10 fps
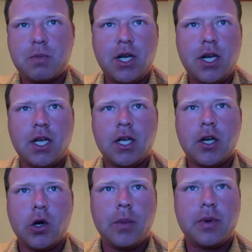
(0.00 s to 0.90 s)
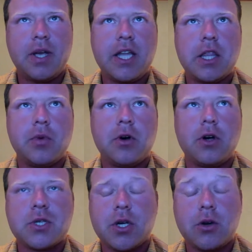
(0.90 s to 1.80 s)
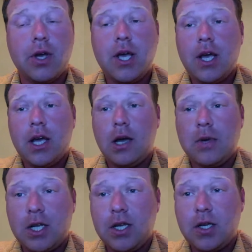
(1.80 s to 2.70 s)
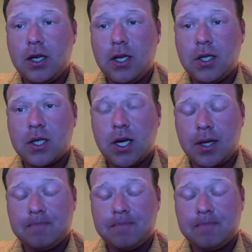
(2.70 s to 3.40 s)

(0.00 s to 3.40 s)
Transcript: He can go up and get the ball. So I mean, he's a